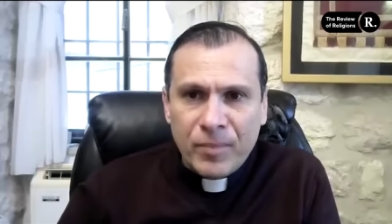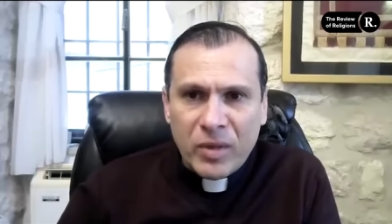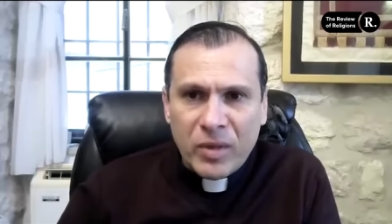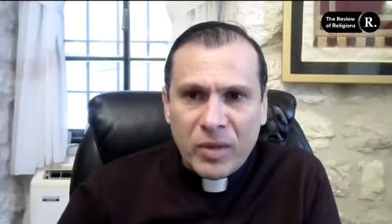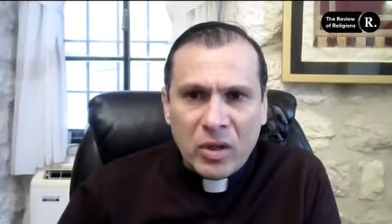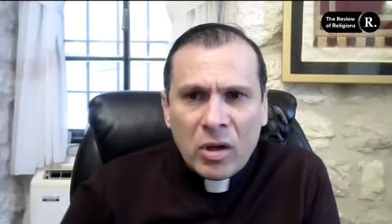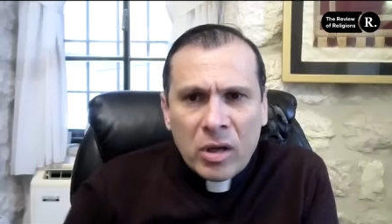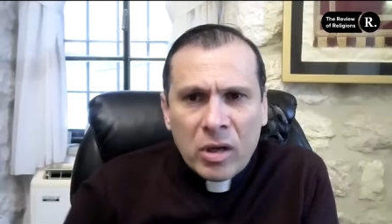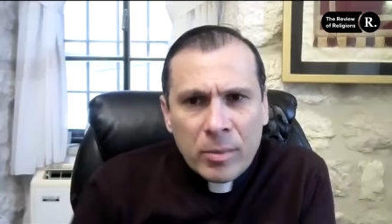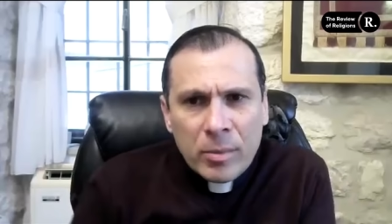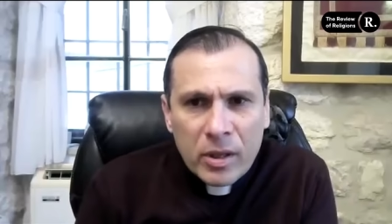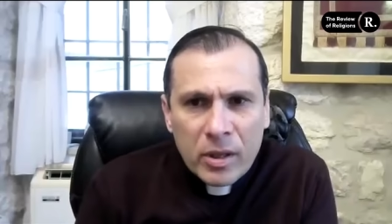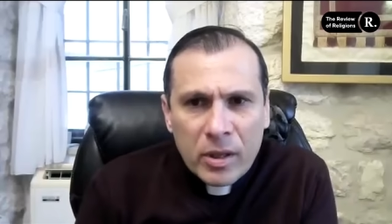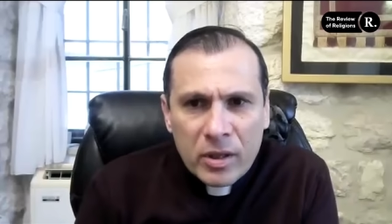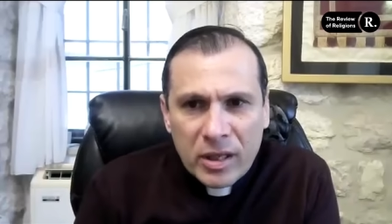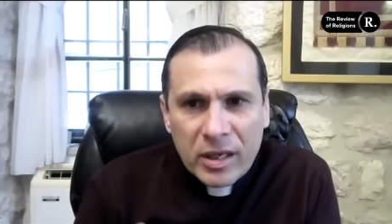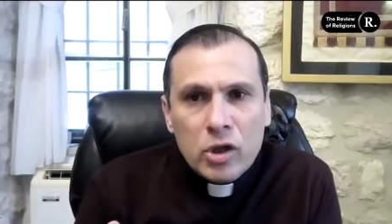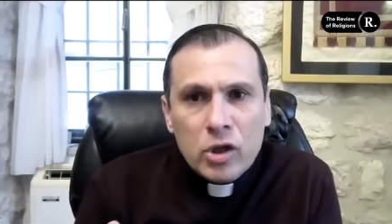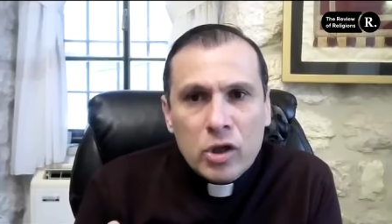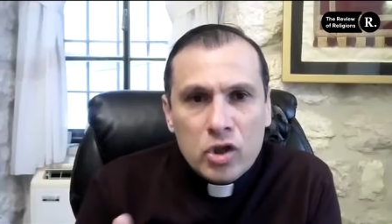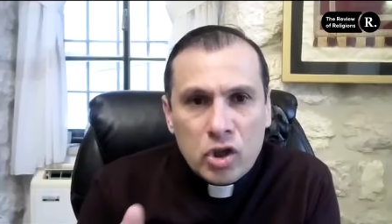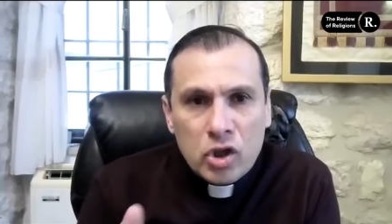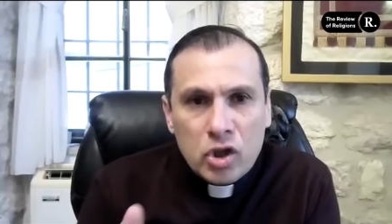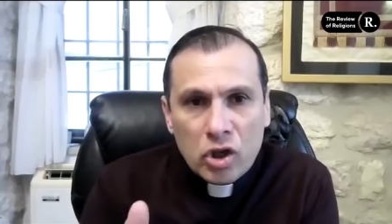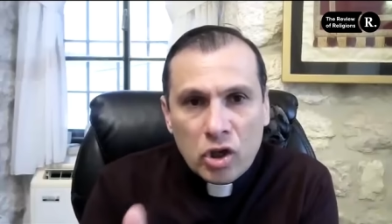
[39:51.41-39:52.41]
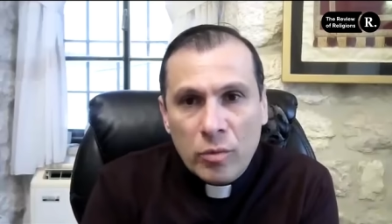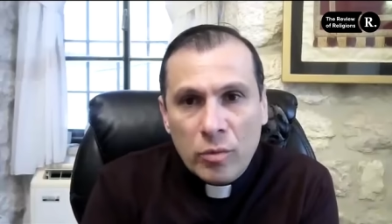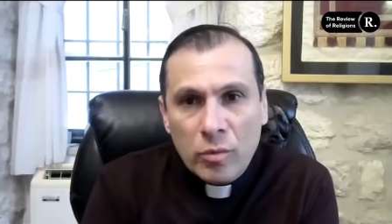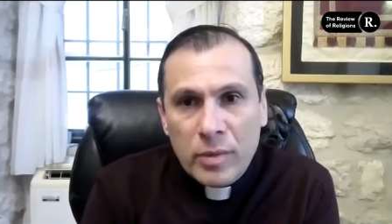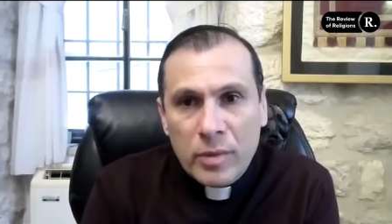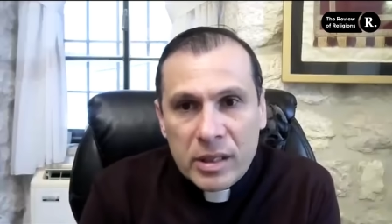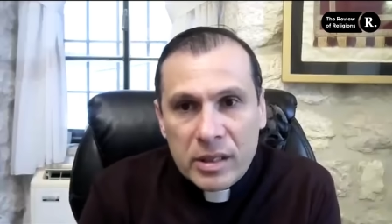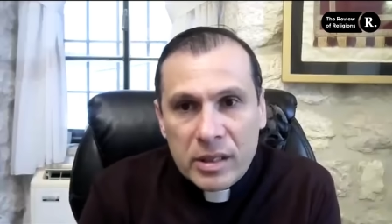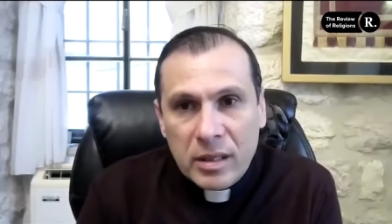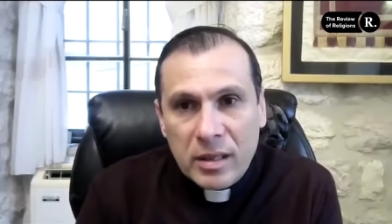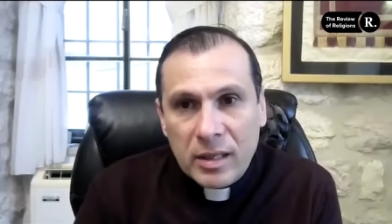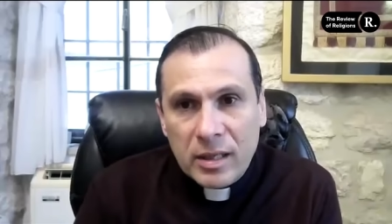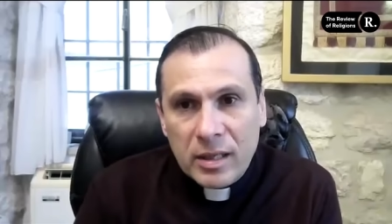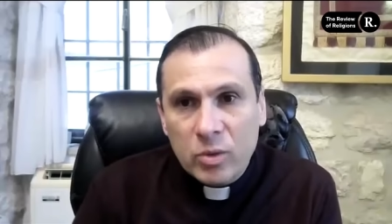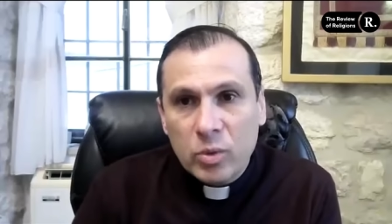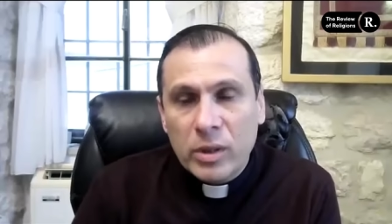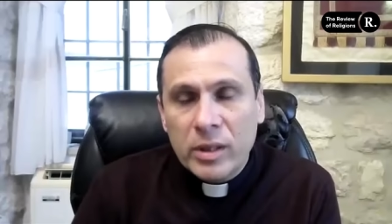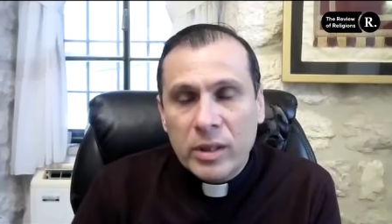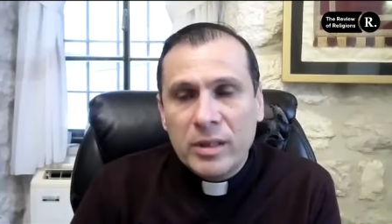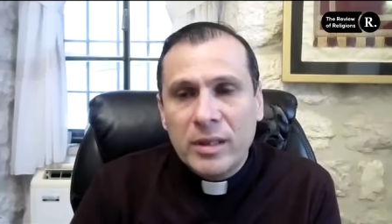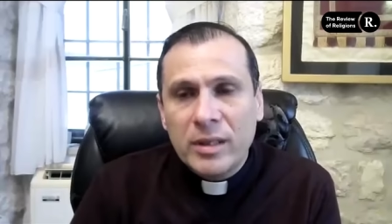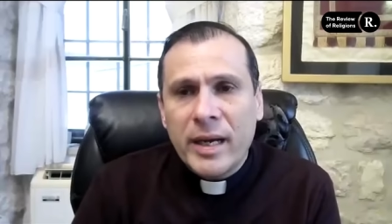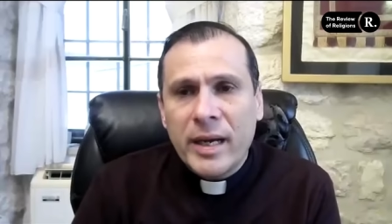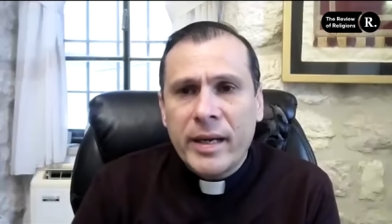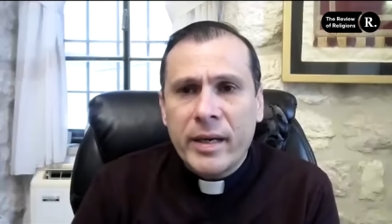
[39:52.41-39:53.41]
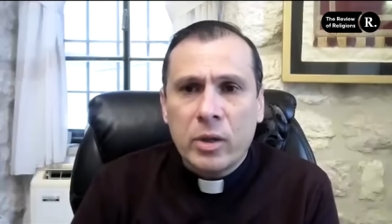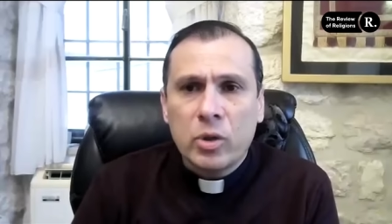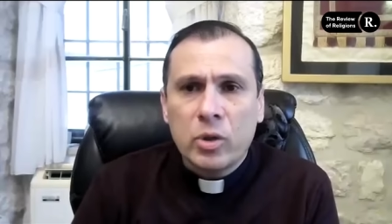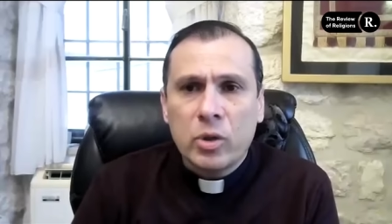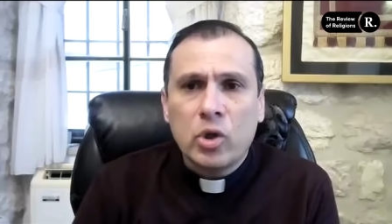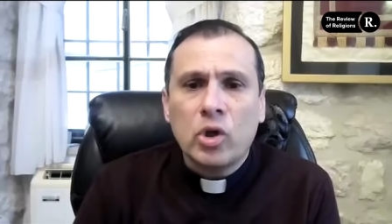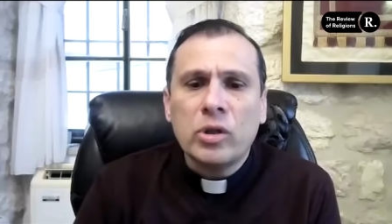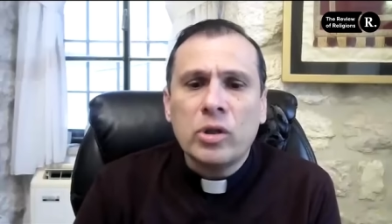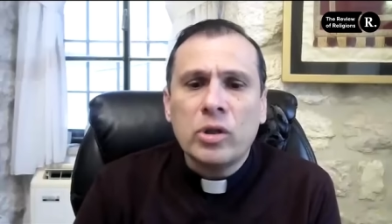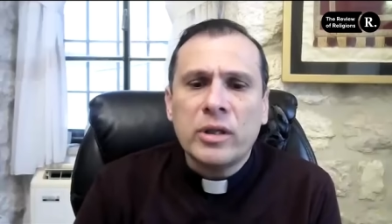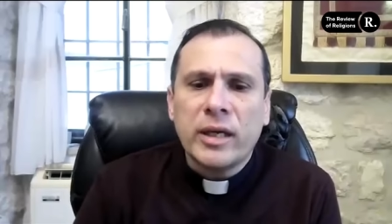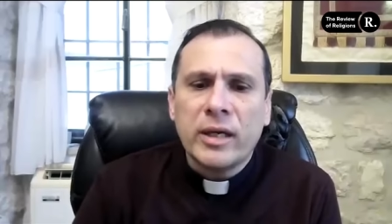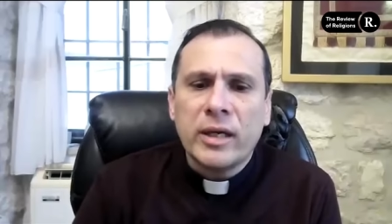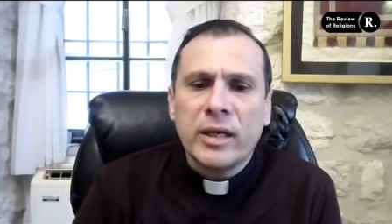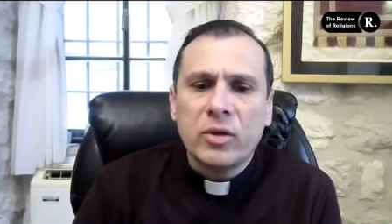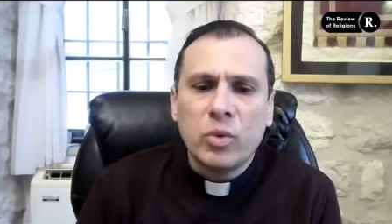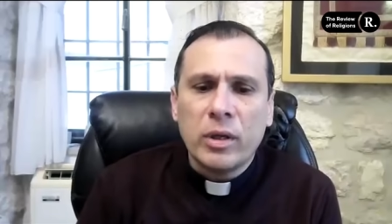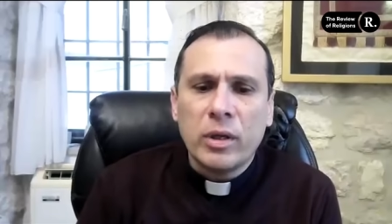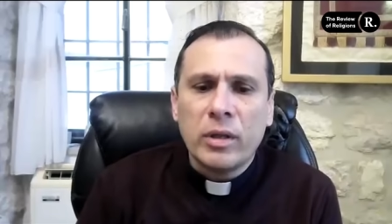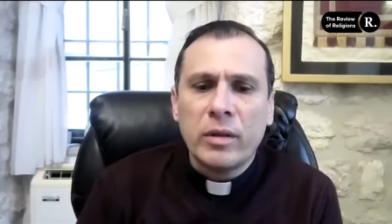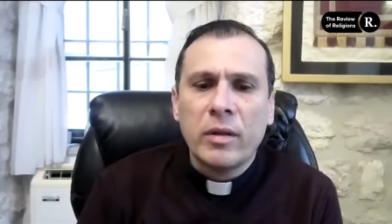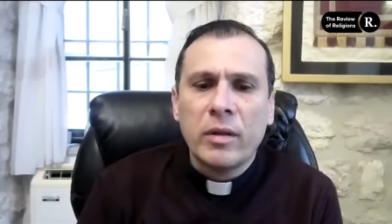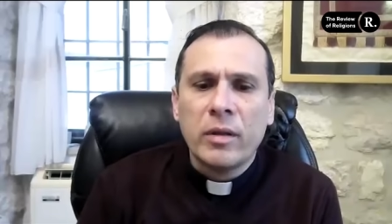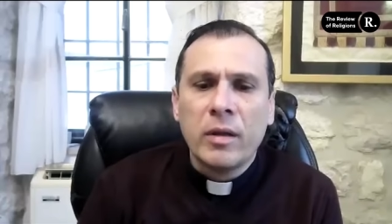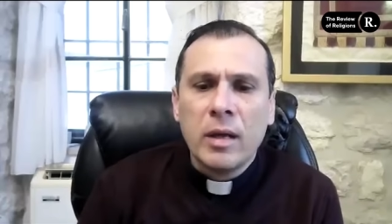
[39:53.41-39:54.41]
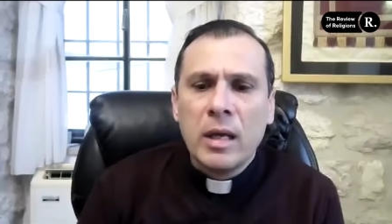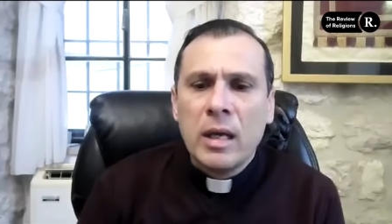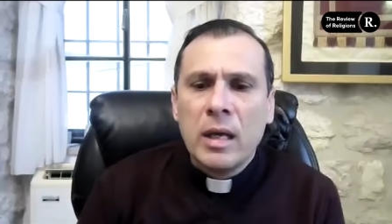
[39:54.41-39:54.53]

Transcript: Talk about the Christian community that we're in direct contact with,